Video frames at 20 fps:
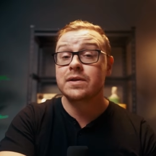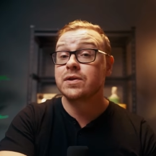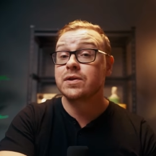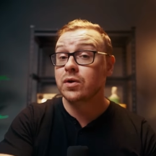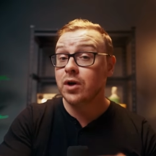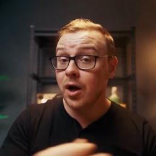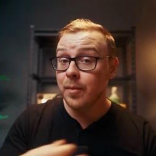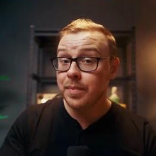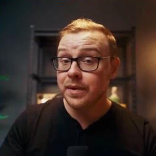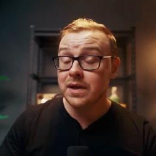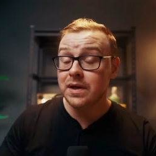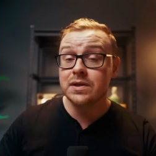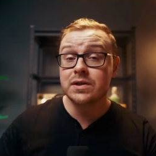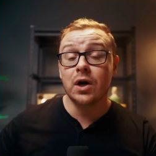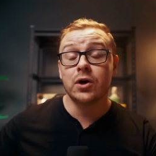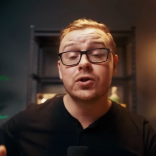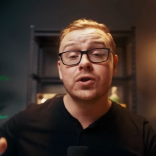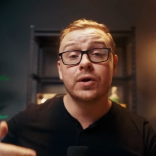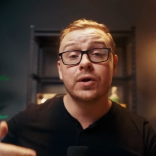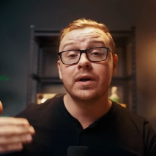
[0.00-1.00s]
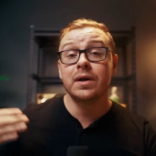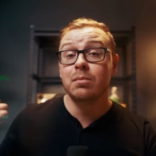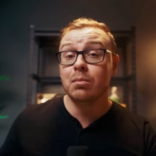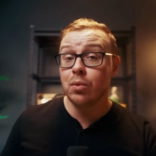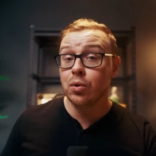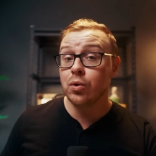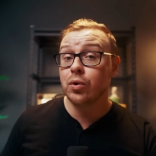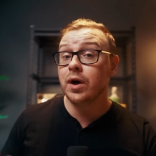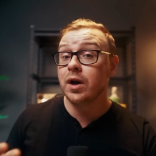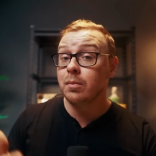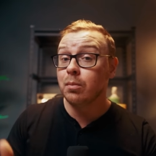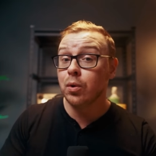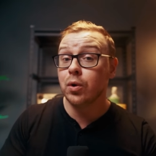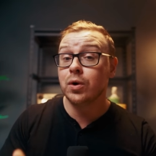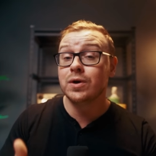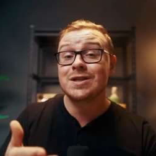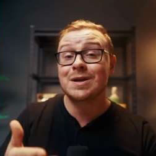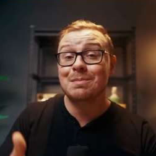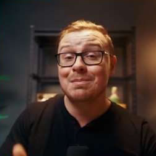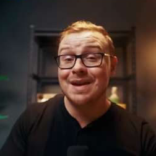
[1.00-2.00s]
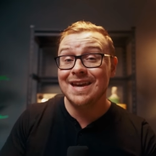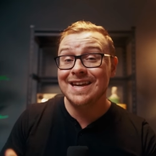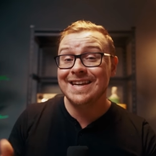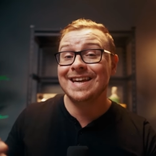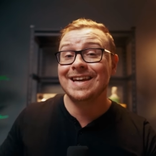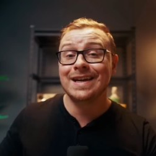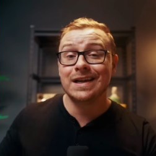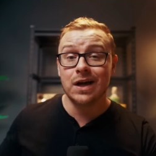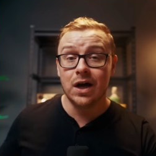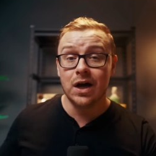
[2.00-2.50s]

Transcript: And so companies are turning more and more to making